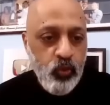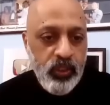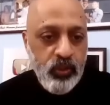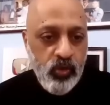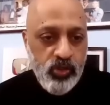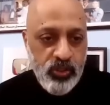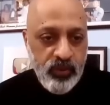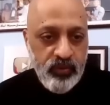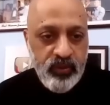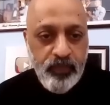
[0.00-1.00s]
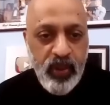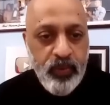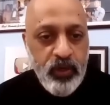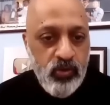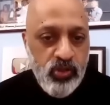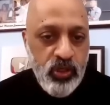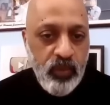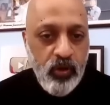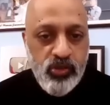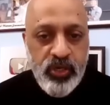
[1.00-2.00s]
12th question. The paper used to
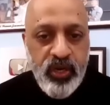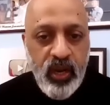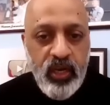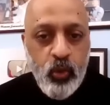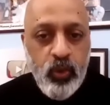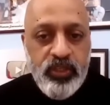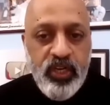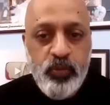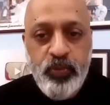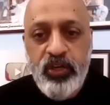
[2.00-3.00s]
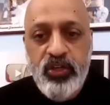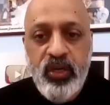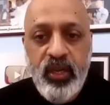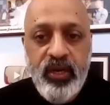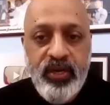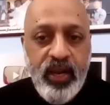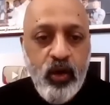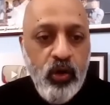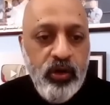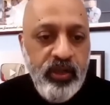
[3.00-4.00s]
demonstrate unequal transpiration in a
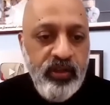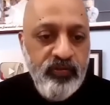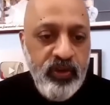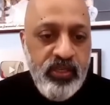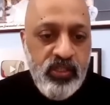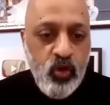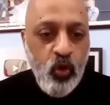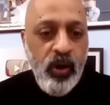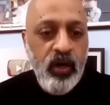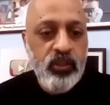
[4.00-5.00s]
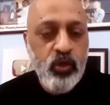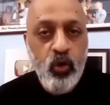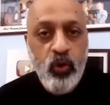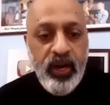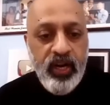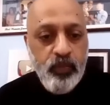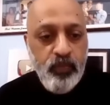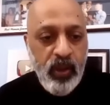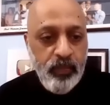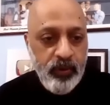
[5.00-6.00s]
dicot leaf is cobalt chloride
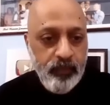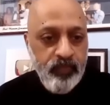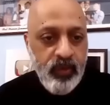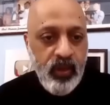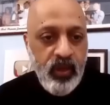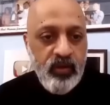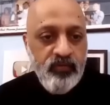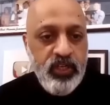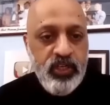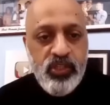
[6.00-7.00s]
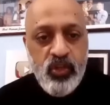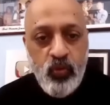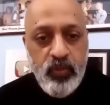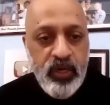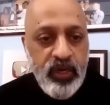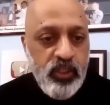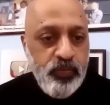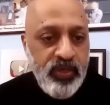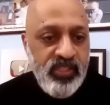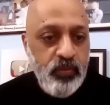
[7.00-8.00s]
paper. Vitreous humor
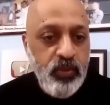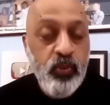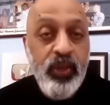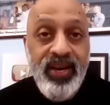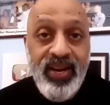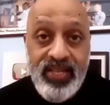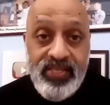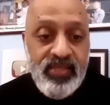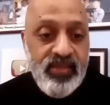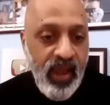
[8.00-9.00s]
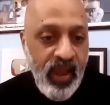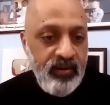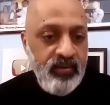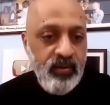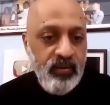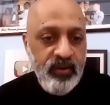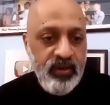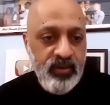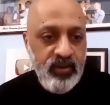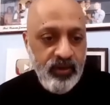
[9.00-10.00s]
is present between lens and
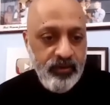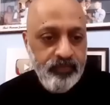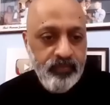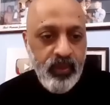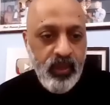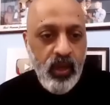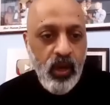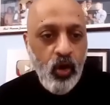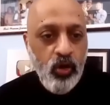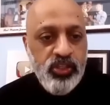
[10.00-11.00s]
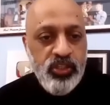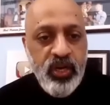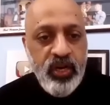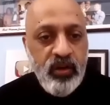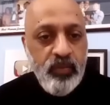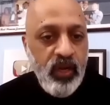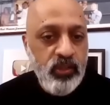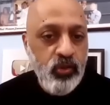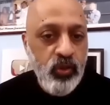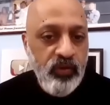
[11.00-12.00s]
retina. Oxygenated
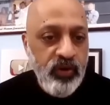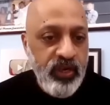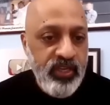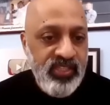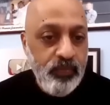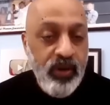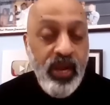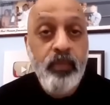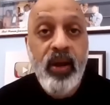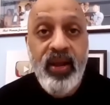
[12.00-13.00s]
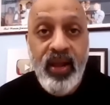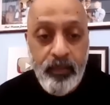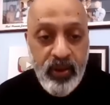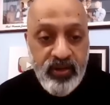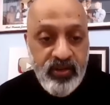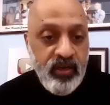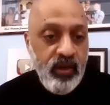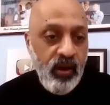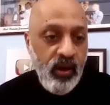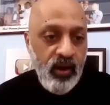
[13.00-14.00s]
blood to liver is supplied by
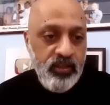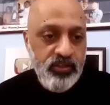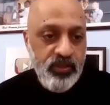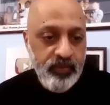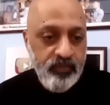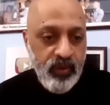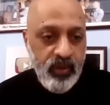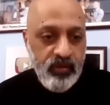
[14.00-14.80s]
hepatic artery.